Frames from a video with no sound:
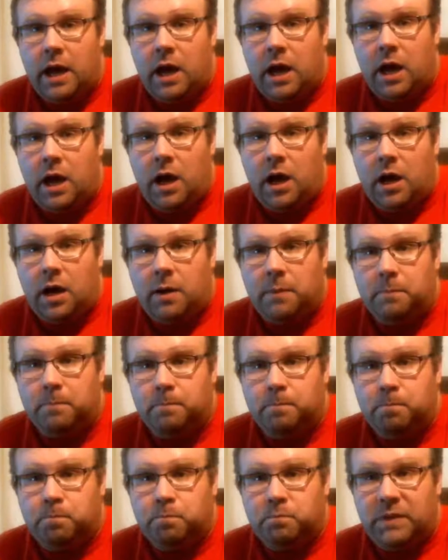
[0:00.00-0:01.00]

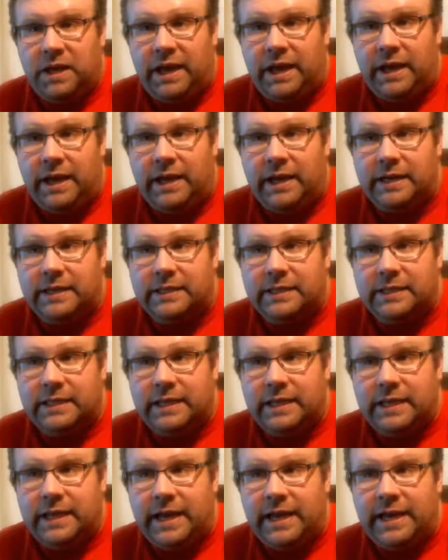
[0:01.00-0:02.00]
And
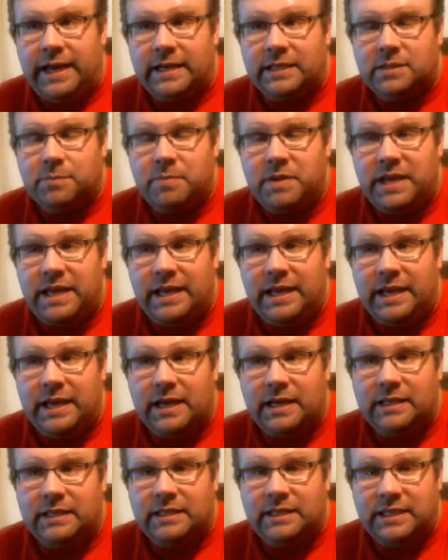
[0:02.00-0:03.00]
the NES Mini
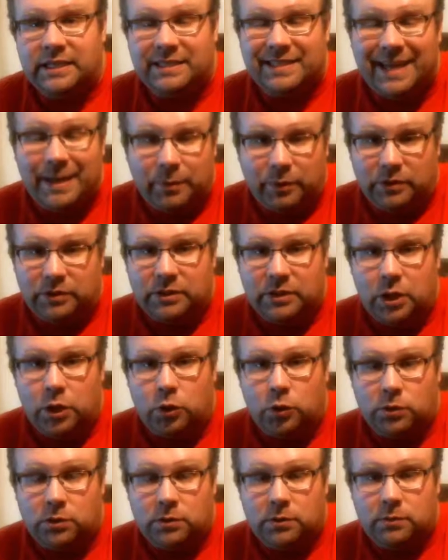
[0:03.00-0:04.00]
disables
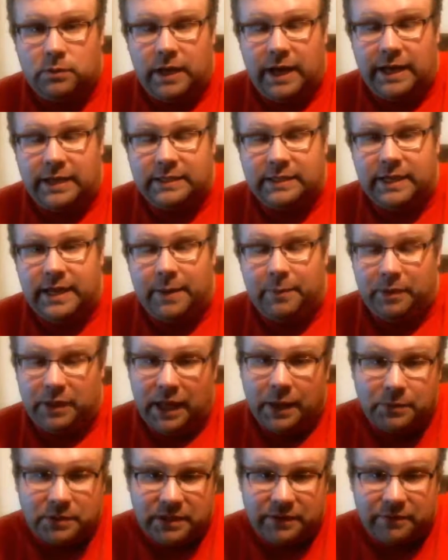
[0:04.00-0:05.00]
those as an
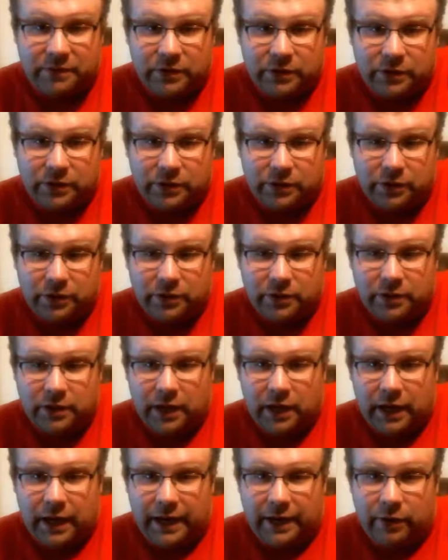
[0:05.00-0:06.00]
epilepsy filter.
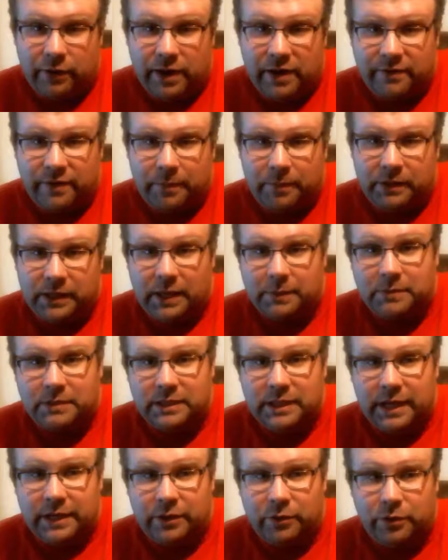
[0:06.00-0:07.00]
I don't have
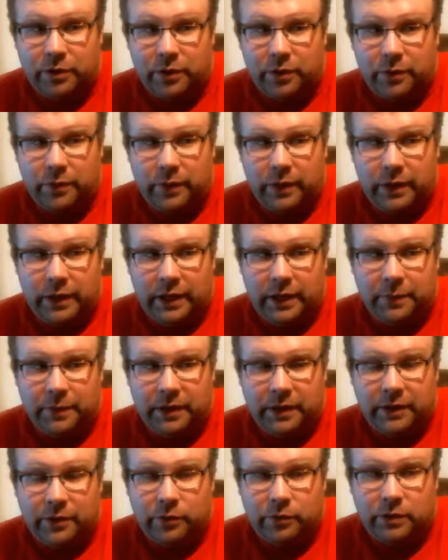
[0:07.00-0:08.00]
epilepsy. I don't know
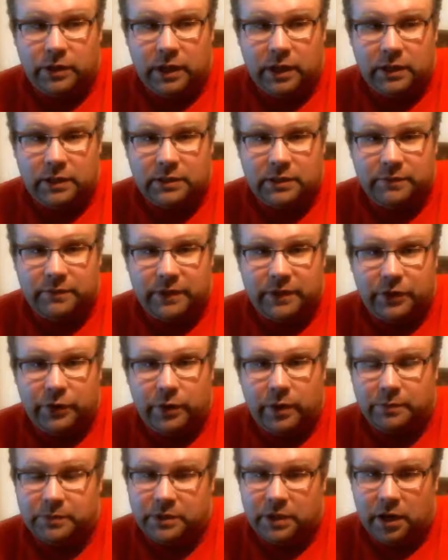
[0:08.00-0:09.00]
anybody who does. If they do,
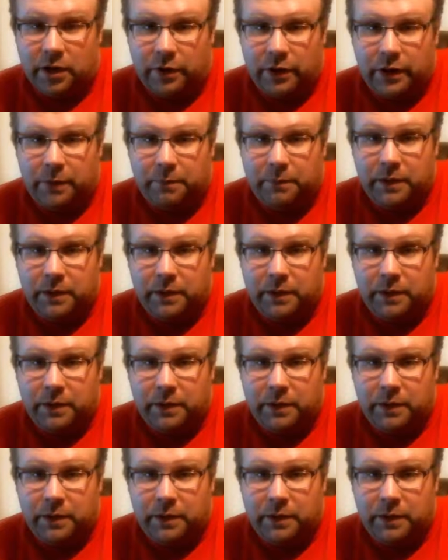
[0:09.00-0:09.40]
I'm sorry.